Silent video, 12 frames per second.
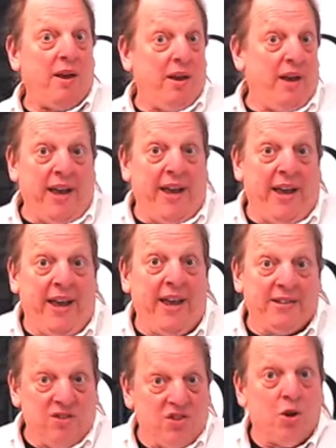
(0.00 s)
And
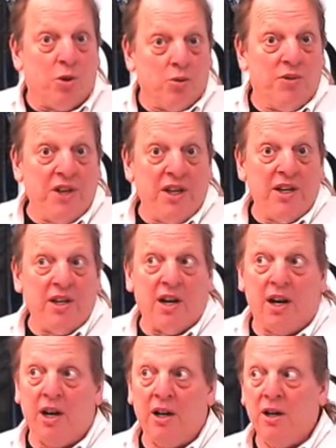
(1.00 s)
so
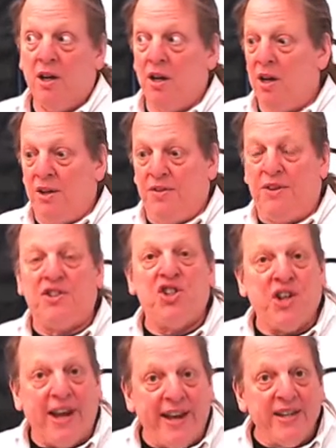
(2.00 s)
the
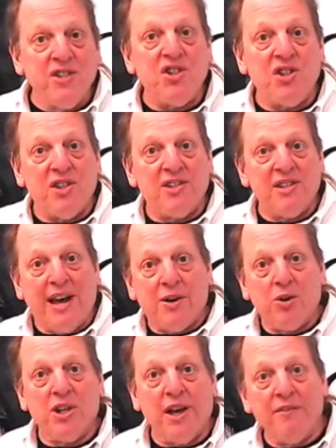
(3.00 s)
change is not
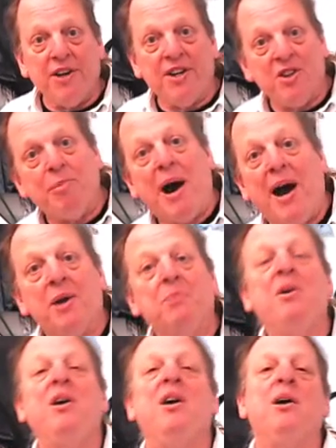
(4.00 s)
only evident in the bottom,
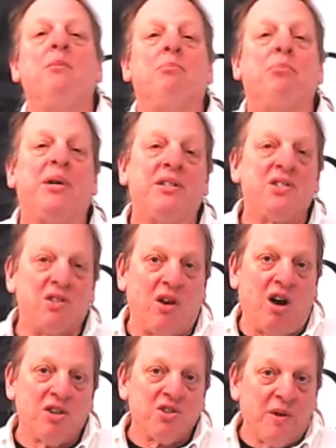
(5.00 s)
but it's
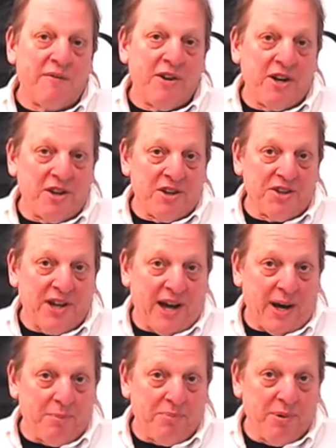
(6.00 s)
also evident in the
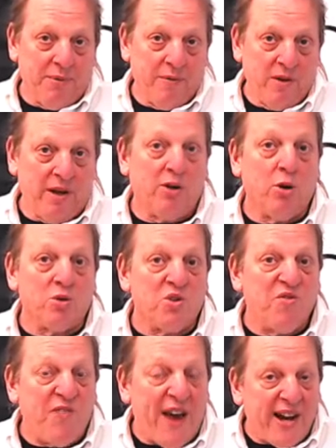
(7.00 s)
top. Grows
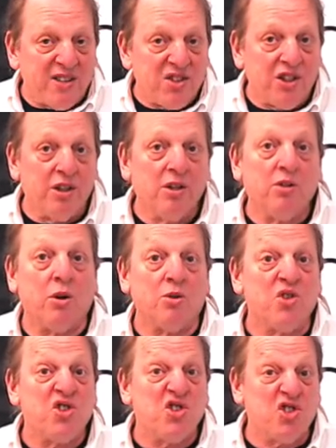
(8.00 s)
faster, grows
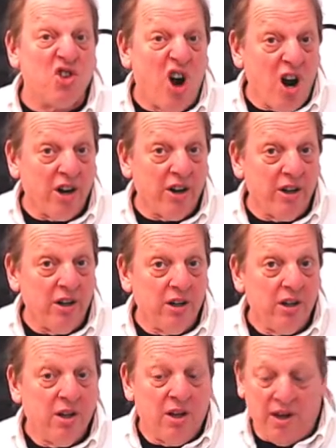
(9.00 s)
stronger,
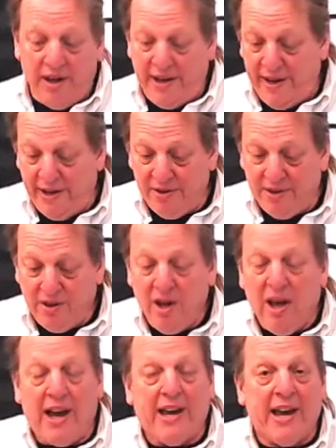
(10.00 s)
and
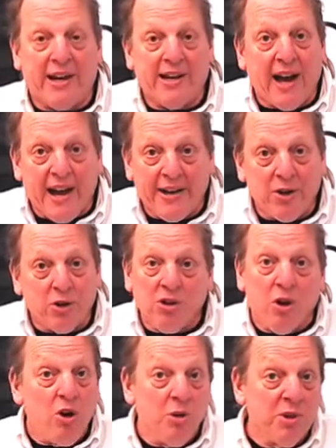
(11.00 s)
I got a guy in
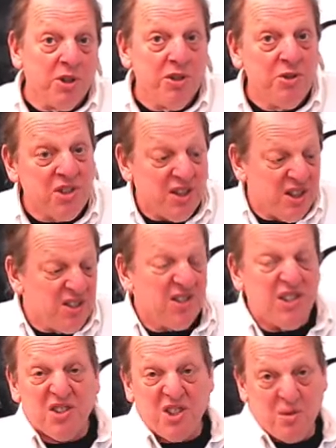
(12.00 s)
Oklahoma using this
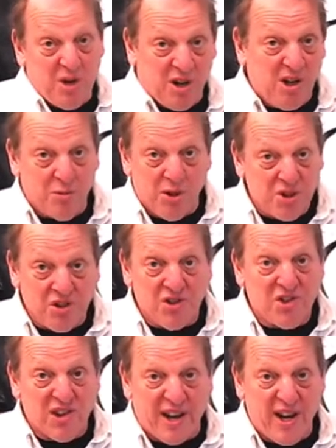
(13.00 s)
system in commercial
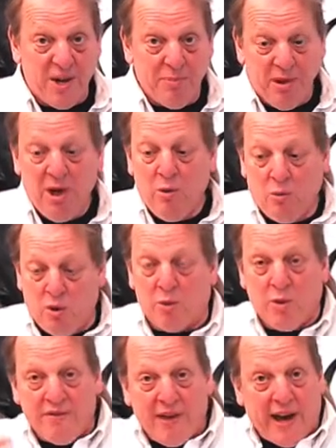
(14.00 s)
setup where we've
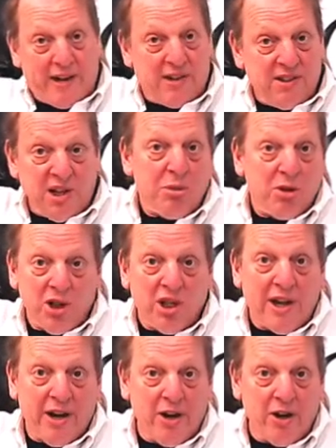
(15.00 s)
got a double
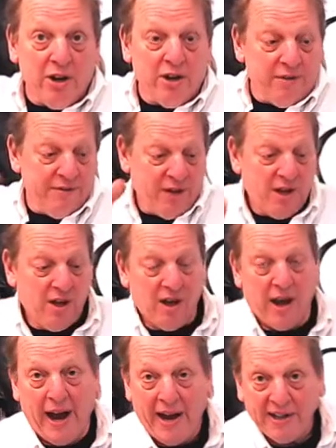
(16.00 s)
layer of
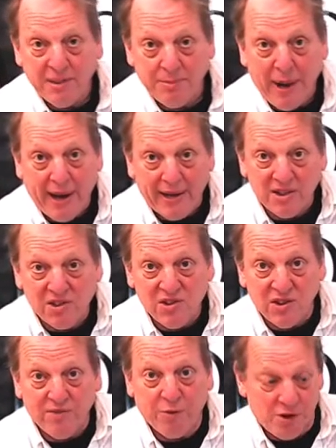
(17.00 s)
octopods
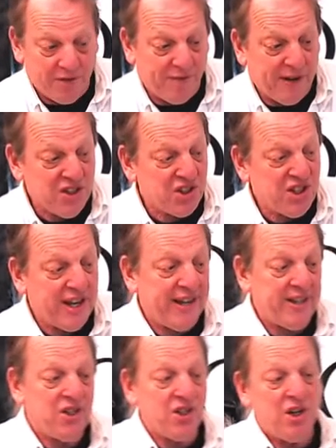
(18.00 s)
for the veg
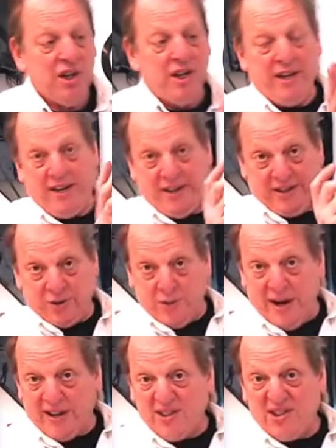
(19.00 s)
stage. He direct
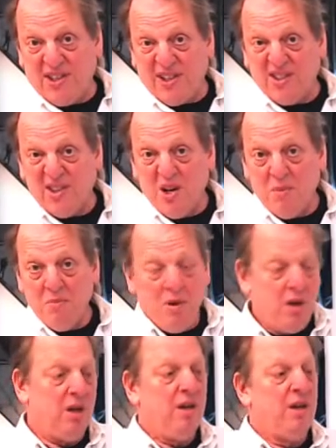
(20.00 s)
sticks them.
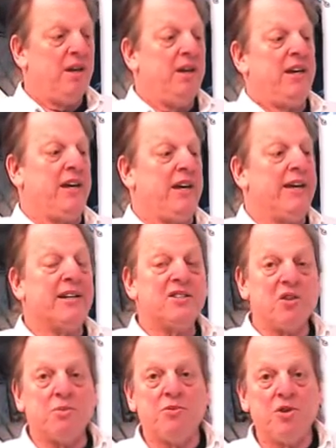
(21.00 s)
He gets
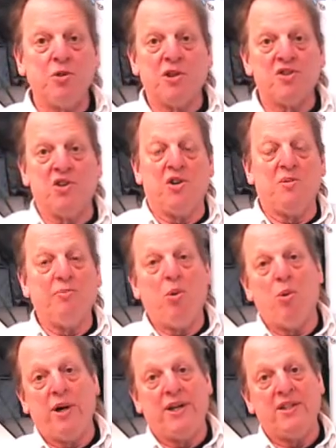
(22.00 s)
them to a certain
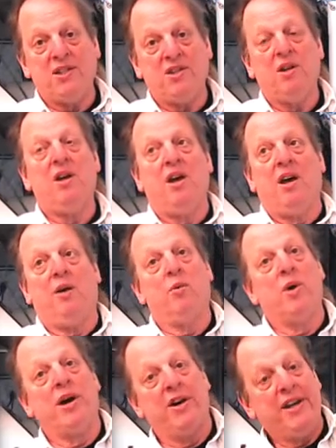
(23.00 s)
point
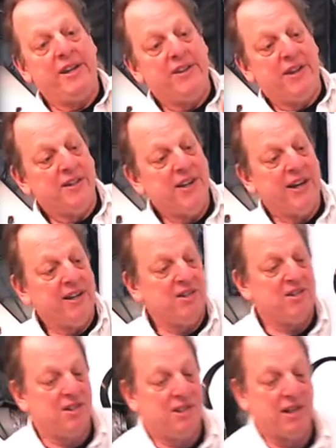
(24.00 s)
where he then takes
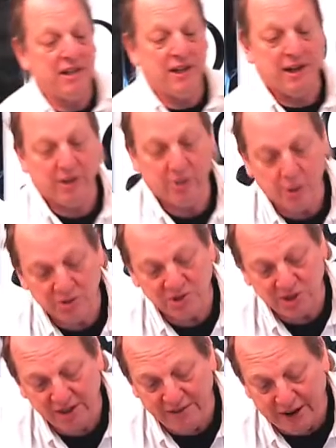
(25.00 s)
the grow
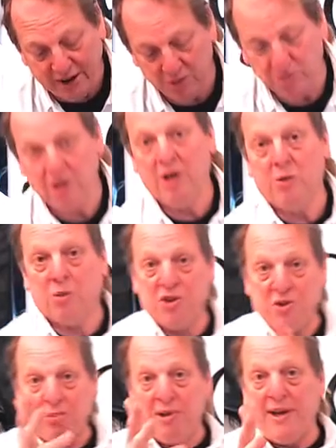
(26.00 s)
sleeve out with the
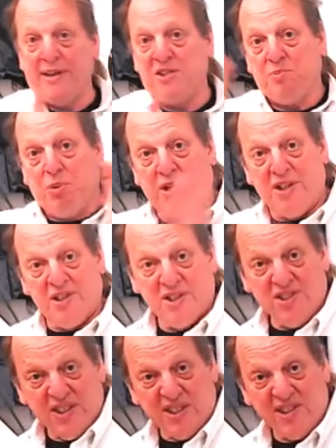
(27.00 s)
plants, put it in the
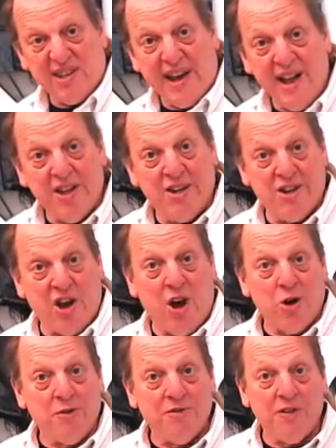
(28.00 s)
6-gallon in the
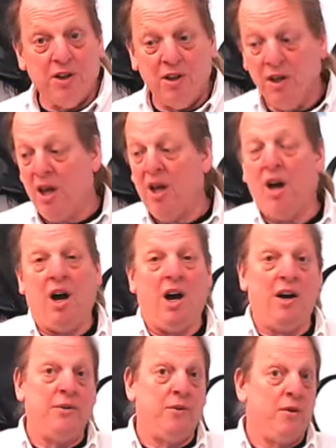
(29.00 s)
autofill
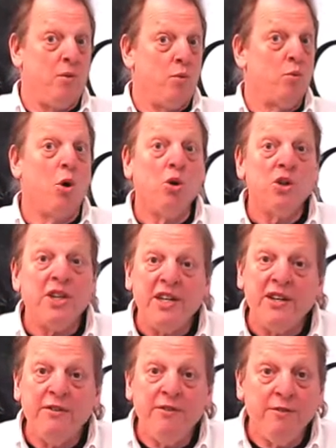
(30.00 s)
on
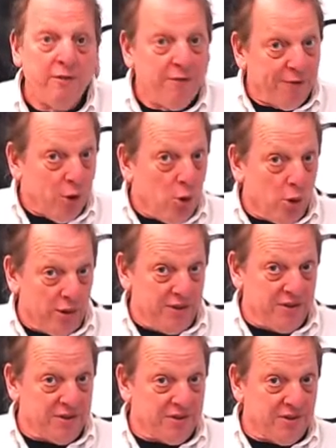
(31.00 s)
rolling
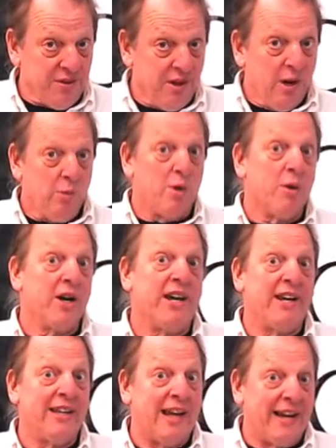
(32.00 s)
floors, where we're getting like